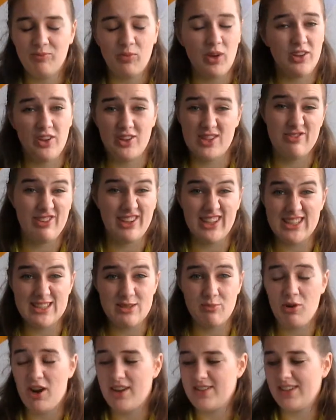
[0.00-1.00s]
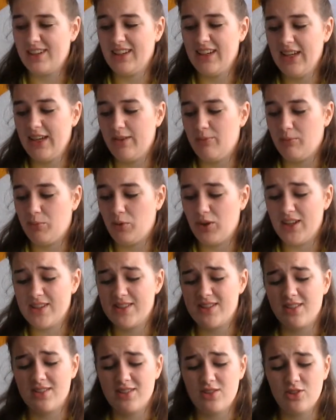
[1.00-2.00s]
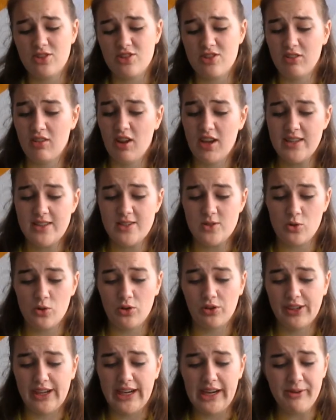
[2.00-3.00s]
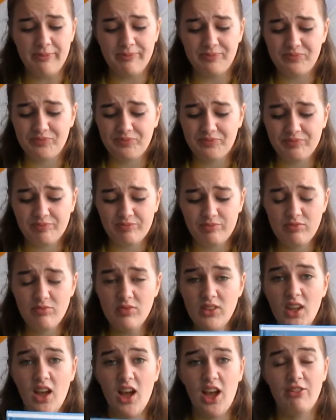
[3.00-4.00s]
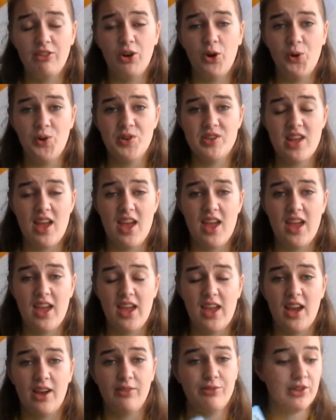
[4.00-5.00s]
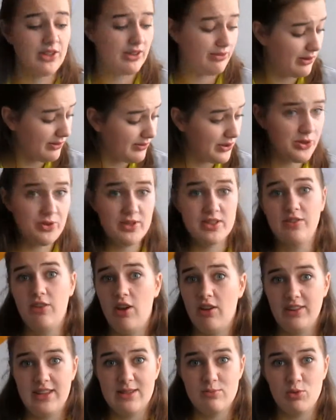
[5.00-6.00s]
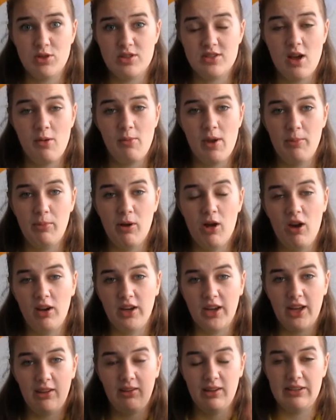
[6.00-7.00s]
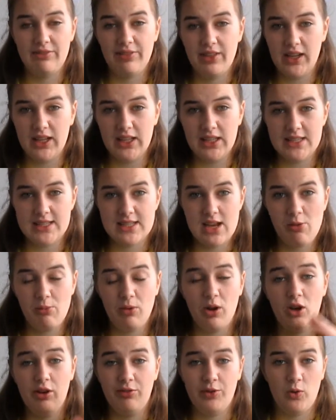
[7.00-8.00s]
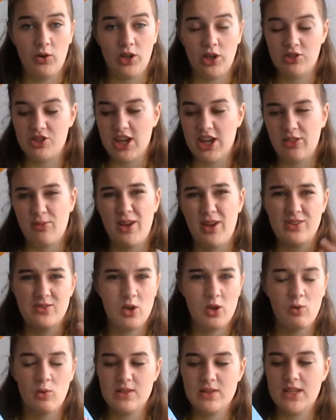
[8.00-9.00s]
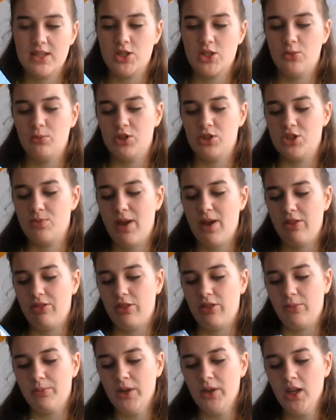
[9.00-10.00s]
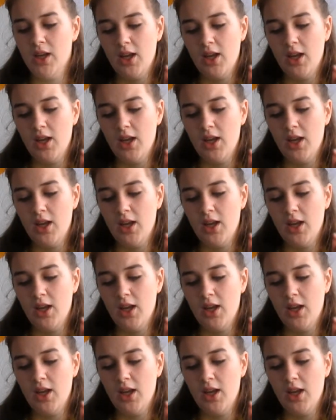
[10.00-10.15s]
Well, not really surprisingly, but it's such a nice story. I've written reviews of all these books on my blog. I'll leave the links down below if you want to go check them out, so I won't say too much about them.